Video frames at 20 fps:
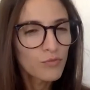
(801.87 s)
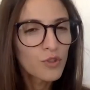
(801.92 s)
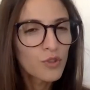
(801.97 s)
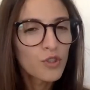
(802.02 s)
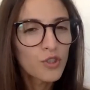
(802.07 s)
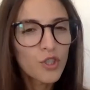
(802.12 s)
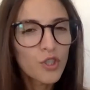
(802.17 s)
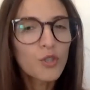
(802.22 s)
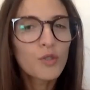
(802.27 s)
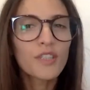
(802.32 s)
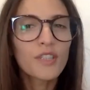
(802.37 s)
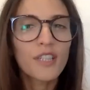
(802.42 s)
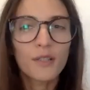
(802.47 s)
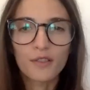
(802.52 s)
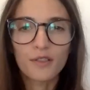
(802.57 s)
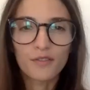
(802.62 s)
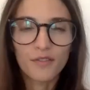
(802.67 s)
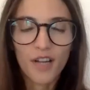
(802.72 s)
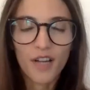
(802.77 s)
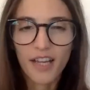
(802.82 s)
too
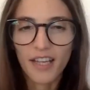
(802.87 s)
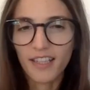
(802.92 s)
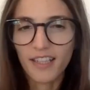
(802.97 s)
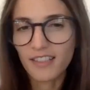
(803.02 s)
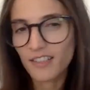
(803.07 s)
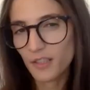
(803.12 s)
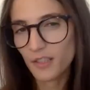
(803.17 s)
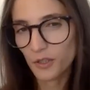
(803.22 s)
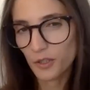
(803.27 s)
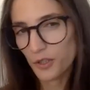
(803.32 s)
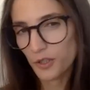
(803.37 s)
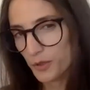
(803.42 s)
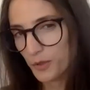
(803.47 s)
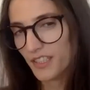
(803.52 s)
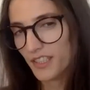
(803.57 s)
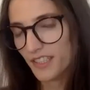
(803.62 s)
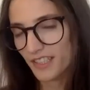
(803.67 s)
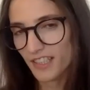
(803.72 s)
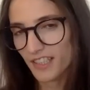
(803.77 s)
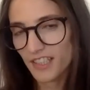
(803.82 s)
terrifying, it's not too
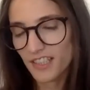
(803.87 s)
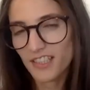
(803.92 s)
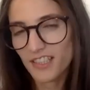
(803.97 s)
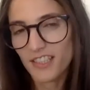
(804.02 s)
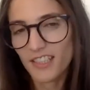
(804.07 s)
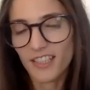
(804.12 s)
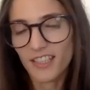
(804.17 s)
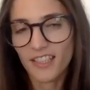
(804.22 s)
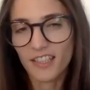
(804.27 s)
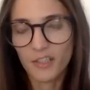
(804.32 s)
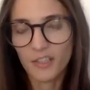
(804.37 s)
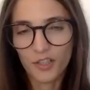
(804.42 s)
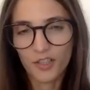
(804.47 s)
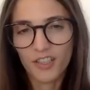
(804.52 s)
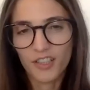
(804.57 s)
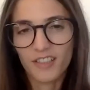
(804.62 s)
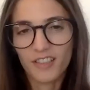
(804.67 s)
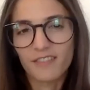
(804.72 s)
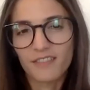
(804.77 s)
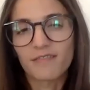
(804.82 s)
disgusting, and
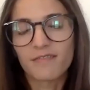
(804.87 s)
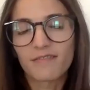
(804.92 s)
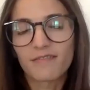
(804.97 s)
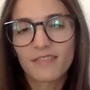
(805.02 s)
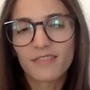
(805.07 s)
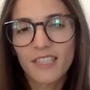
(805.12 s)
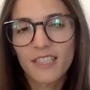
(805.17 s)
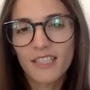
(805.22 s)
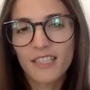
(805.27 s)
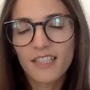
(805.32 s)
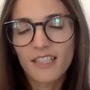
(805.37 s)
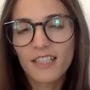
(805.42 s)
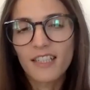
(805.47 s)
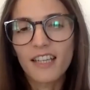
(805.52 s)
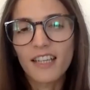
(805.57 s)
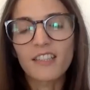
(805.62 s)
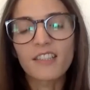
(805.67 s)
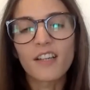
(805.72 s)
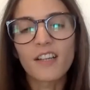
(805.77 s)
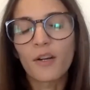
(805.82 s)

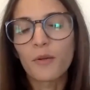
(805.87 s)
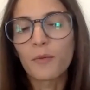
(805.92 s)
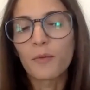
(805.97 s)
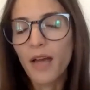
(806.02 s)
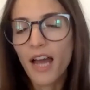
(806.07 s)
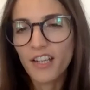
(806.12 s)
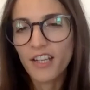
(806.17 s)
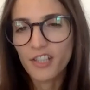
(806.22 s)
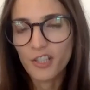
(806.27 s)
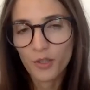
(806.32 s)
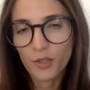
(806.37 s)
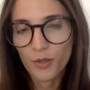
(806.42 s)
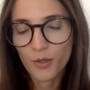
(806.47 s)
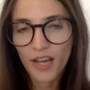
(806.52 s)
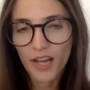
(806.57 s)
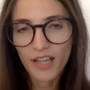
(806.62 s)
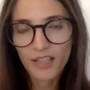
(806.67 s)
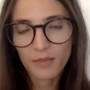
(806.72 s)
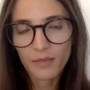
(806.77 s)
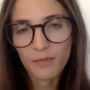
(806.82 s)
it's got a magical
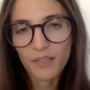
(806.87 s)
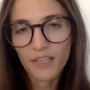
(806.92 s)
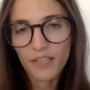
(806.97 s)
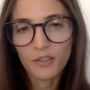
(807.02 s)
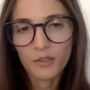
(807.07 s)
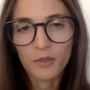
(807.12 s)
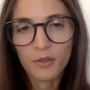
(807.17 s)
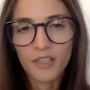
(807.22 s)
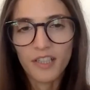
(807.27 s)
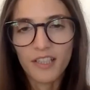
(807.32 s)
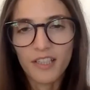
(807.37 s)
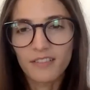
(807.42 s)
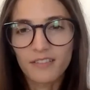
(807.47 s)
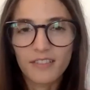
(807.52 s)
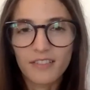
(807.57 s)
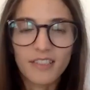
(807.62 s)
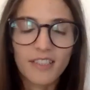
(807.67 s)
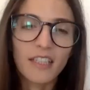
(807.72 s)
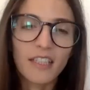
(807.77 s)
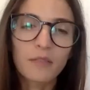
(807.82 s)
aspect to it. It
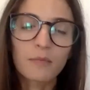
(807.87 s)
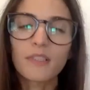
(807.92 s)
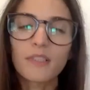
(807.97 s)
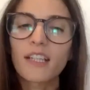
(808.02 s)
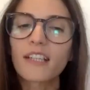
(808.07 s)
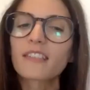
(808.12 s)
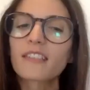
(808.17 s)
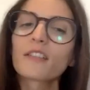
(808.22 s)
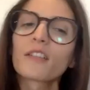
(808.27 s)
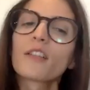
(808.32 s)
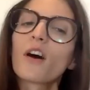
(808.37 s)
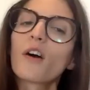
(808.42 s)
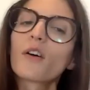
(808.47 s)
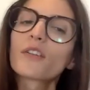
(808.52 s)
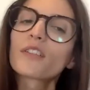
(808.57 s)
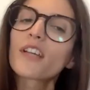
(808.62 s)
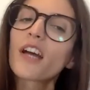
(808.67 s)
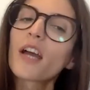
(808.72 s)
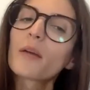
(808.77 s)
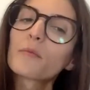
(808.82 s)
takes place a long
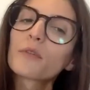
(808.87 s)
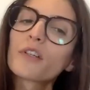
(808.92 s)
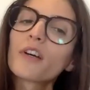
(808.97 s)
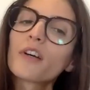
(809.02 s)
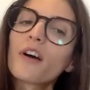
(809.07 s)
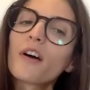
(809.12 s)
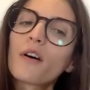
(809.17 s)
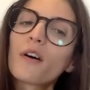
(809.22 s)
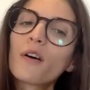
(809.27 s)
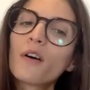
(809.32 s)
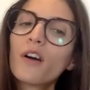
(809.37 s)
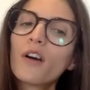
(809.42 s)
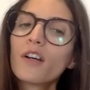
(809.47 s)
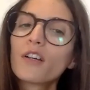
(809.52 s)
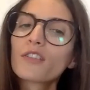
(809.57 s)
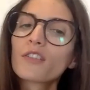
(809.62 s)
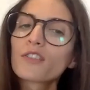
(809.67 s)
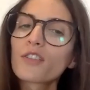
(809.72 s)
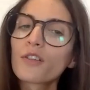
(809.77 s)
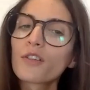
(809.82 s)
time ago,
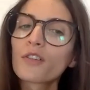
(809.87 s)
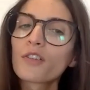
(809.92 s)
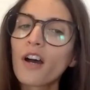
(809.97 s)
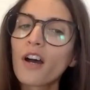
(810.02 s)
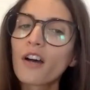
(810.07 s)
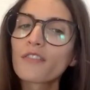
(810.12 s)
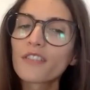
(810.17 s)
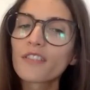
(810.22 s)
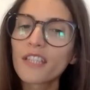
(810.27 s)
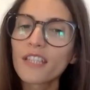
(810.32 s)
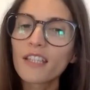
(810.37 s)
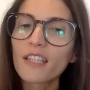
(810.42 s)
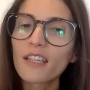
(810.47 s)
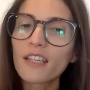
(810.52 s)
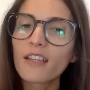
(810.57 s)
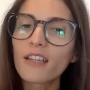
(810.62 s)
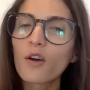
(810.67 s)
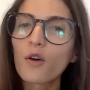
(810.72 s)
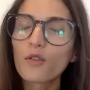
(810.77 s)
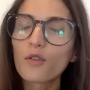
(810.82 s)
so you're not
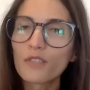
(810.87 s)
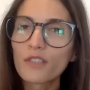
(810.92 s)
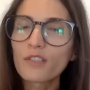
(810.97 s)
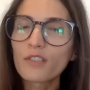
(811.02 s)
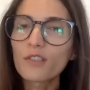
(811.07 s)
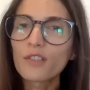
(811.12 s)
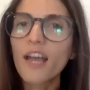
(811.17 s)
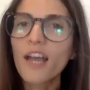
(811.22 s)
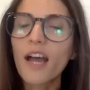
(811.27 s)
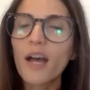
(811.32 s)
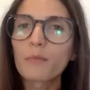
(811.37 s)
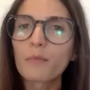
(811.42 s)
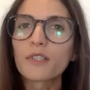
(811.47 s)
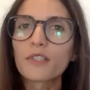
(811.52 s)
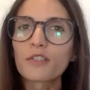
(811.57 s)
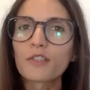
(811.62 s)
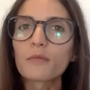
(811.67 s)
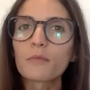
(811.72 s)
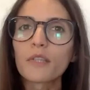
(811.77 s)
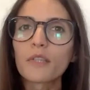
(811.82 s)
thinking, oh, this could happen
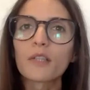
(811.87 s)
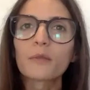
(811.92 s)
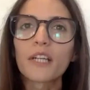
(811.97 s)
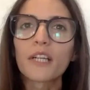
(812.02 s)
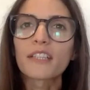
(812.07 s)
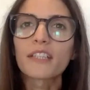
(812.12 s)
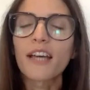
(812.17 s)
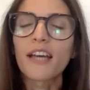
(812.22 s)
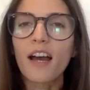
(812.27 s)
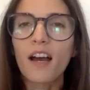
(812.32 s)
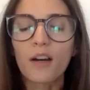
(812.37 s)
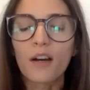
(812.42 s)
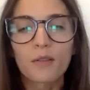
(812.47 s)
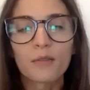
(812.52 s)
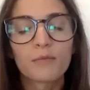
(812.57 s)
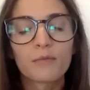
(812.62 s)
to me right now.